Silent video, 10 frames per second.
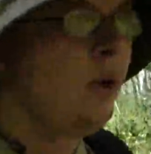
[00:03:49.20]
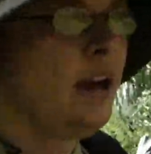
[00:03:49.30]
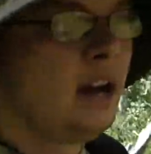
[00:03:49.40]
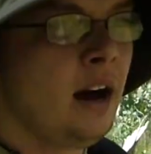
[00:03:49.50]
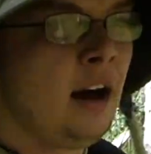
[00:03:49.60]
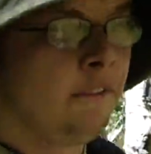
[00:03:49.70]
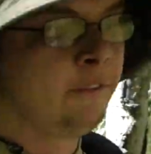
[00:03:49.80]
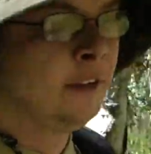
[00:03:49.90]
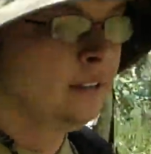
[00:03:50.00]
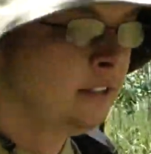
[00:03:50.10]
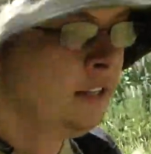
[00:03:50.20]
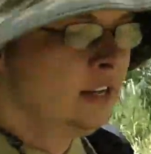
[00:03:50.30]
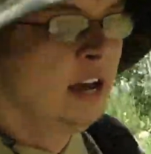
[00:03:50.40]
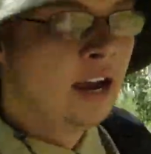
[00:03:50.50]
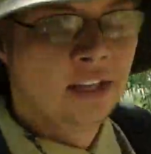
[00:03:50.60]
way off
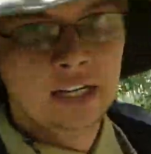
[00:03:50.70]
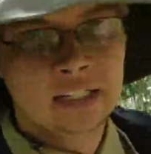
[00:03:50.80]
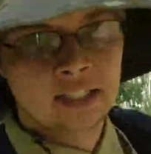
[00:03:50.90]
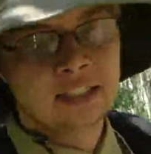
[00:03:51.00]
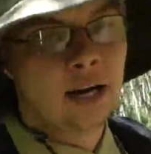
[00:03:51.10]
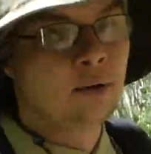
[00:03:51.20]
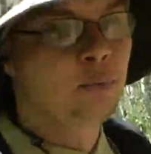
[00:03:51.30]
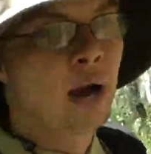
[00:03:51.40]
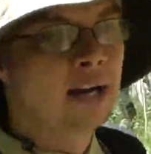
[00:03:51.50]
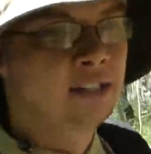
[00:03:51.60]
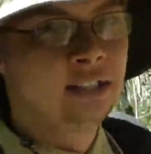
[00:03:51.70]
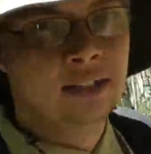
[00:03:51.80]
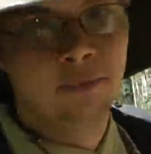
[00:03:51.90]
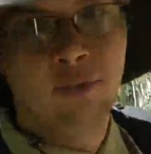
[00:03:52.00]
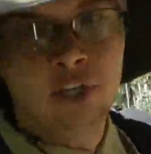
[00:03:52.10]
in the distance. I was practicing
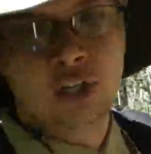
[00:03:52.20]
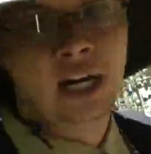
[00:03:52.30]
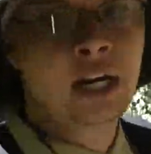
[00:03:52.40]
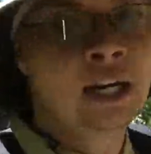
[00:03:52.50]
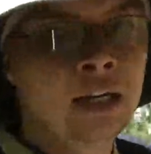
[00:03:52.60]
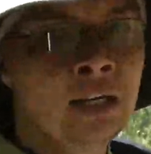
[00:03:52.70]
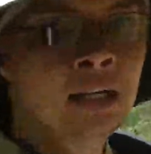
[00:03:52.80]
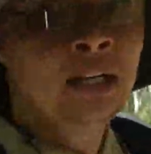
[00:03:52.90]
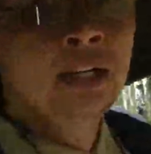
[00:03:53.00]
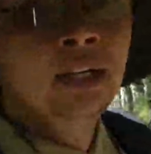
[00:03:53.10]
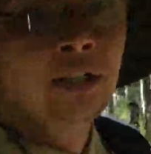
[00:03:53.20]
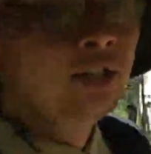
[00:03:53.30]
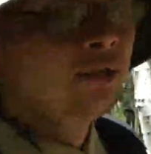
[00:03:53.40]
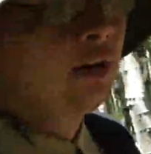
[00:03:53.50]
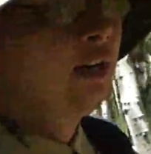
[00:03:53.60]
some fishing.
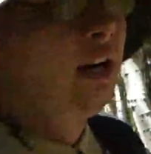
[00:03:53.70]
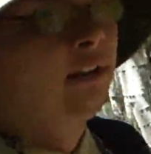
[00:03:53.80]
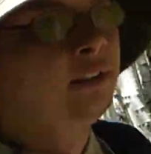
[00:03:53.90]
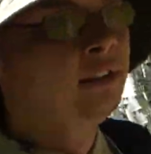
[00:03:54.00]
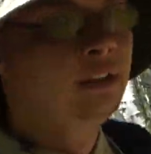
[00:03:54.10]
She's running off,